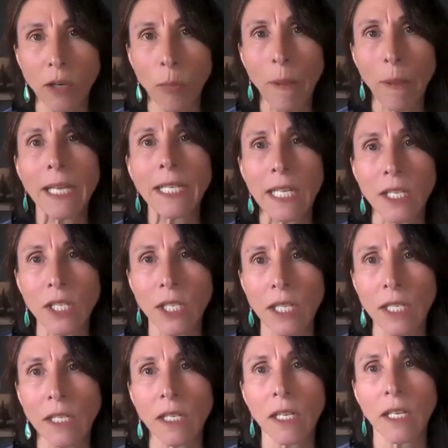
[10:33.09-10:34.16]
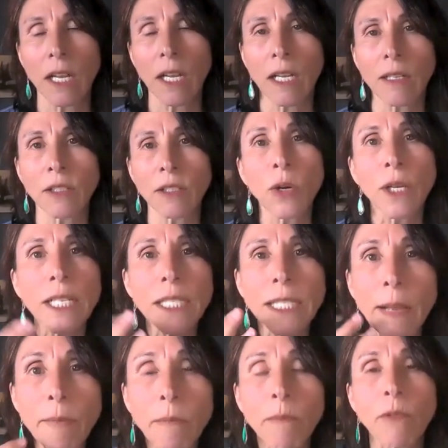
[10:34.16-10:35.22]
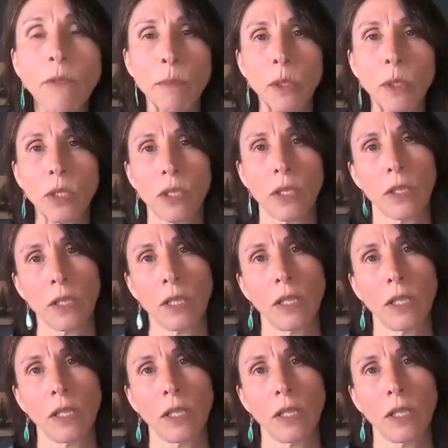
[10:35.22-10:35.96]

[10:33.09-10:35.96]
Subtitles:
pay attention. Don't accept verbal